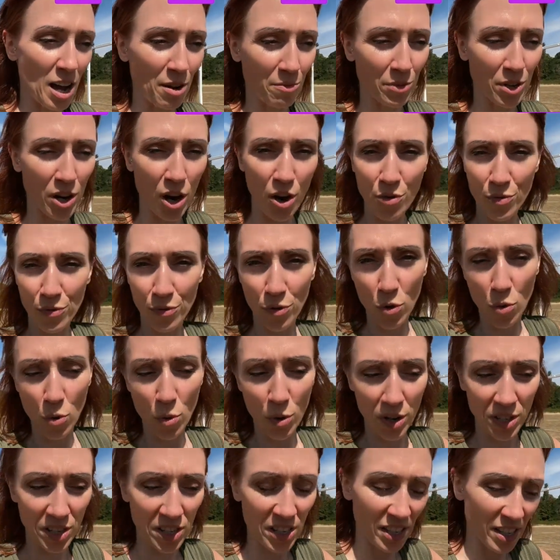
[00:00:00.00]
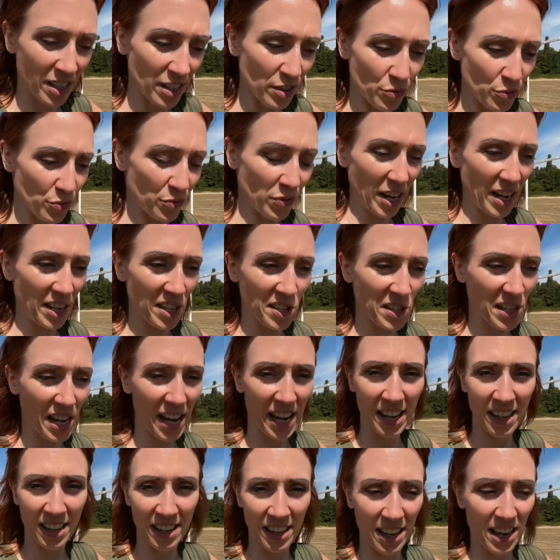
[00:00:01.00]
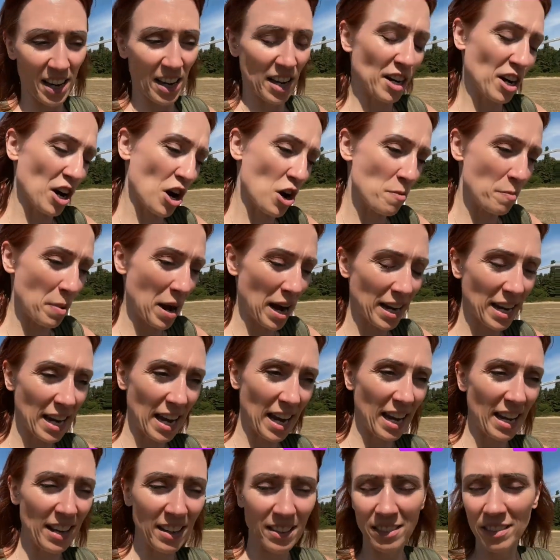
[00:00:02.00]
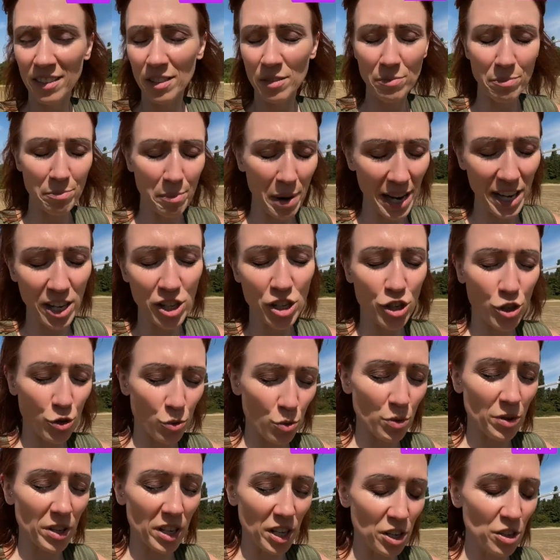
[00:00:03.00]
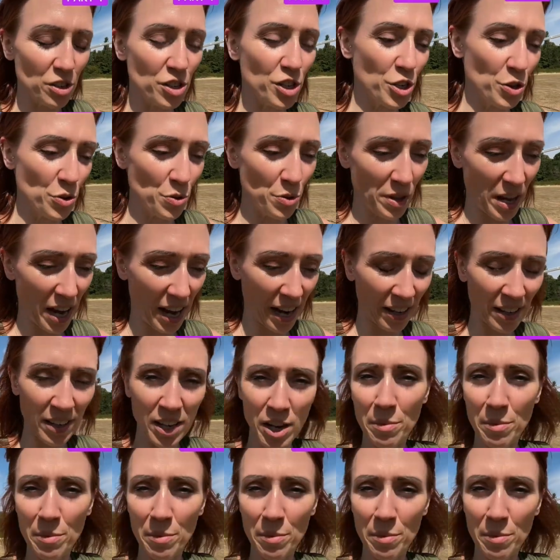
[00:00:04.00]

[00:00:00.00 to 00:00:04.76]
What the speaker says: go forward, fix it and go back in. Make sure that you do that.